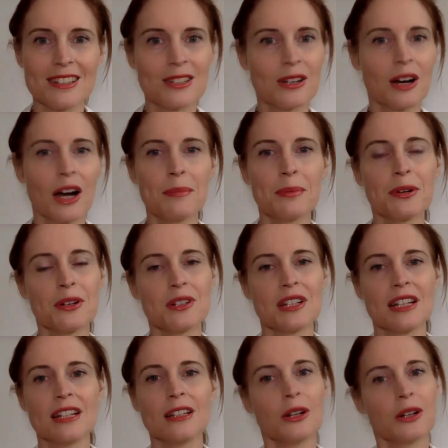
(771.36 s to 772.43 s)
do high
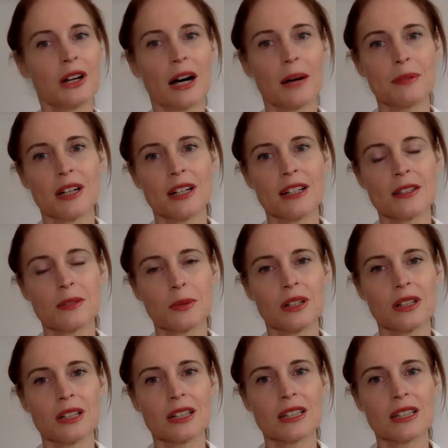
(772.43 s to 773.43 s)
protein and low carb diets work?